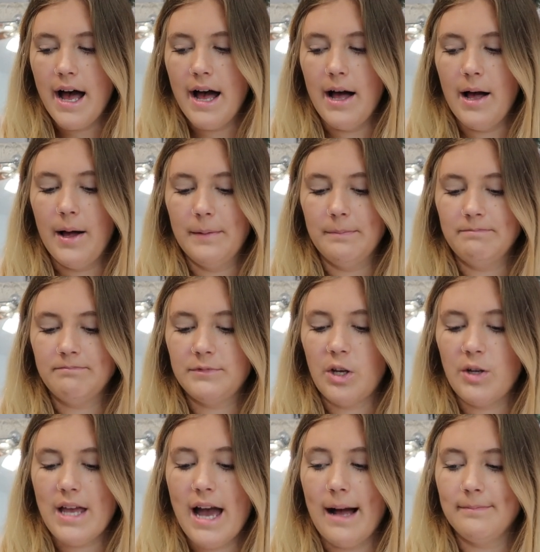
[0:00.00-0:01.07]
So
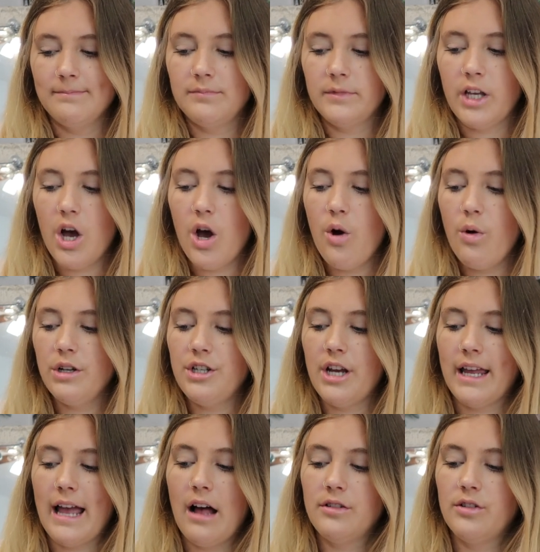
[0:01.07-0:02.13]
yeah, go
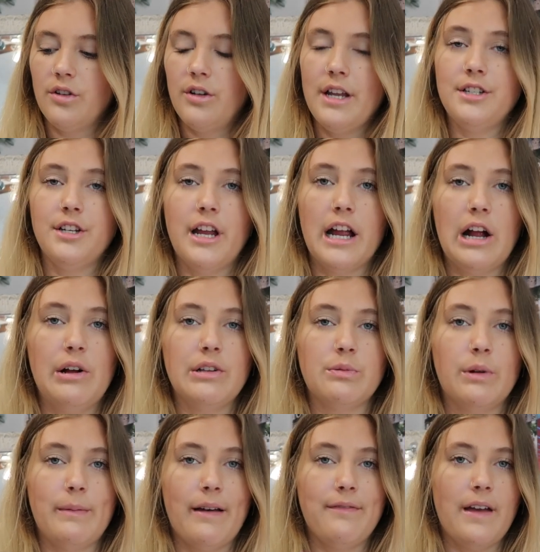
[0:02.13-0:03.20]
check out Sol de Janeiro. It's
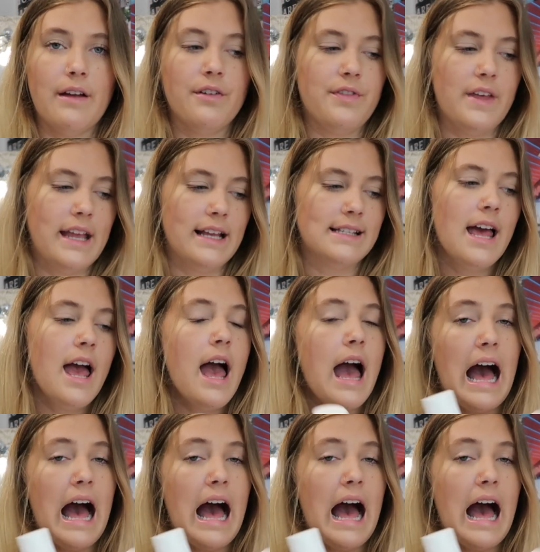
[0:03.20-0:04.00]
one of my favorite things.